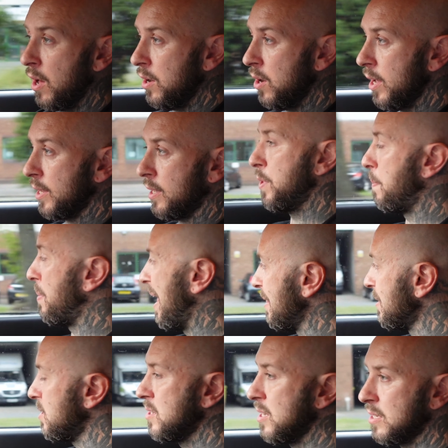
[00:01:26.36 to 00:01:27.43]
Not like the
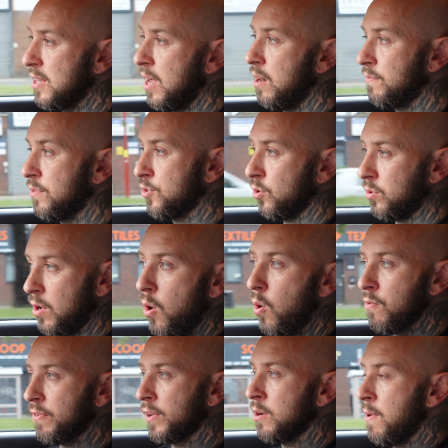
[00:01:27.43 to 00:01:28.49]
planters itself, they took the
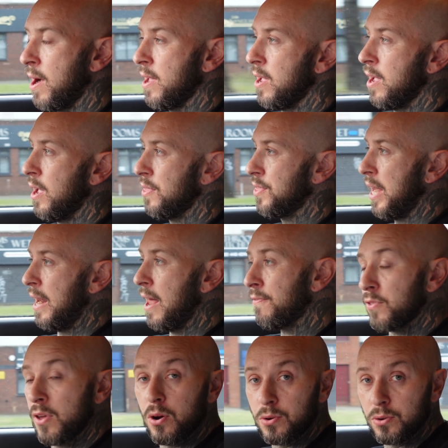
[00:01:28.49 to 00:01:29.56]
whole thing away. They
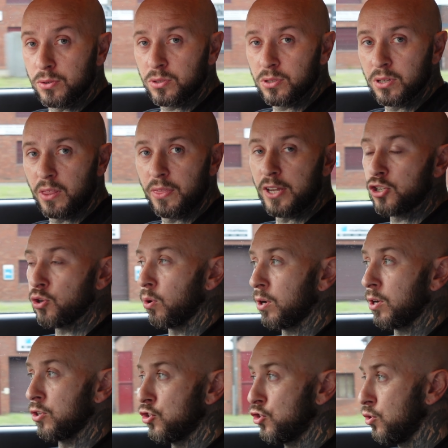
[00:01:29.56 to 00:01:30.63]
left those they
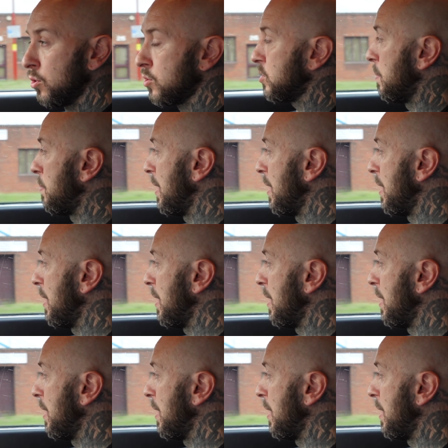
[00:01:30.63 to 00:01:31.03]
took just the